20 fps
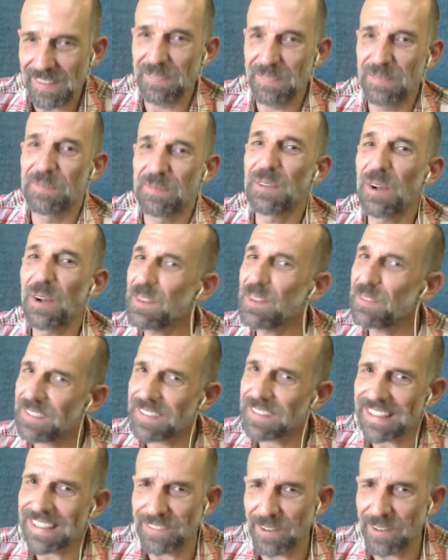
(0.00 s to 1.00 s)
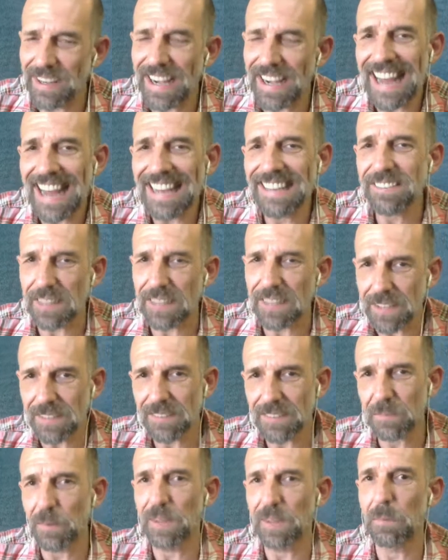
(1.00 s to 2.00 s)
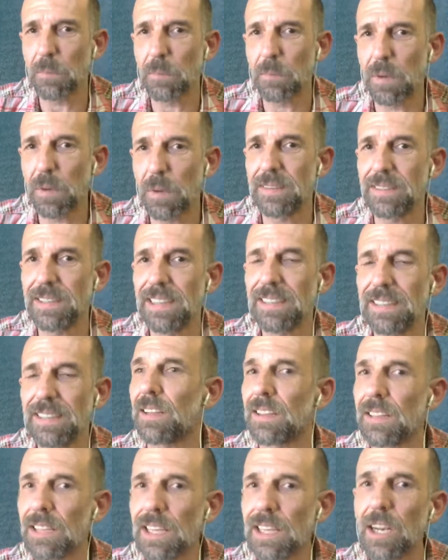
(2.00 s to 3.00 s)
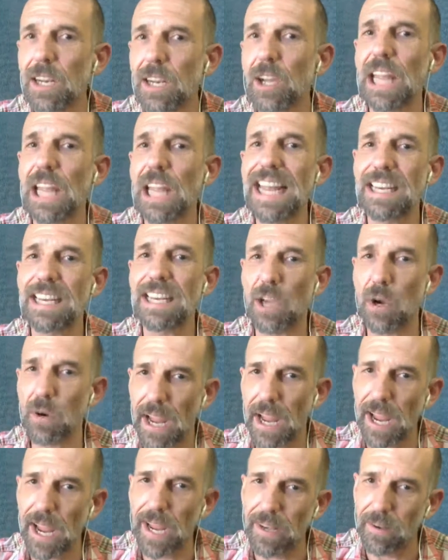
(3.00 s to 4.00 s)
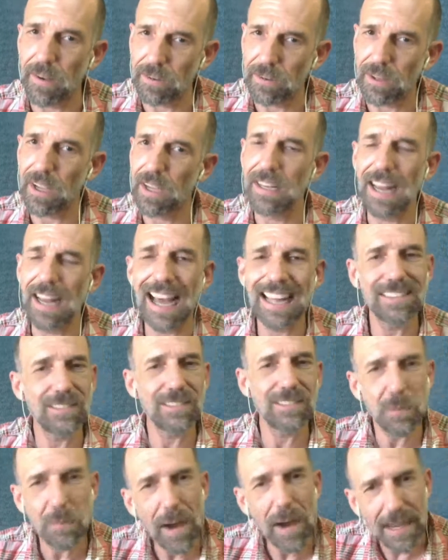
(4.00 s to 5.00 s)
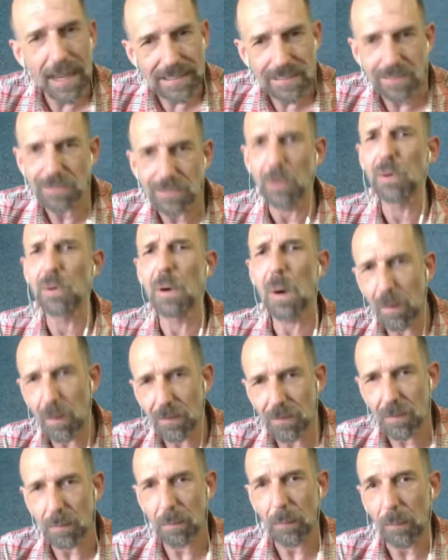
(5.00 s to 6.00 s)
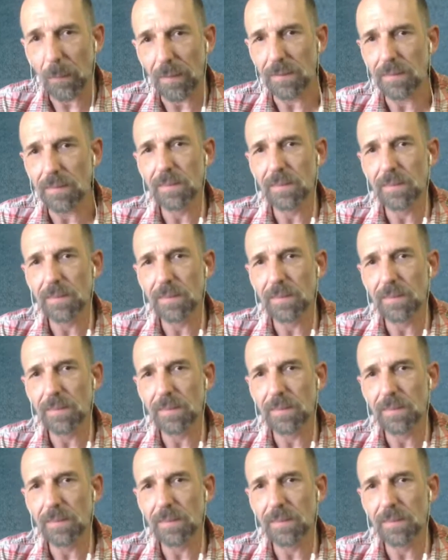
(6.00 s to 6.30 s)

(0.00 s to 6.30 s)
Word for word: Start at age 6 with just a little light cocaine, okay? Not too much. Don't go overboard.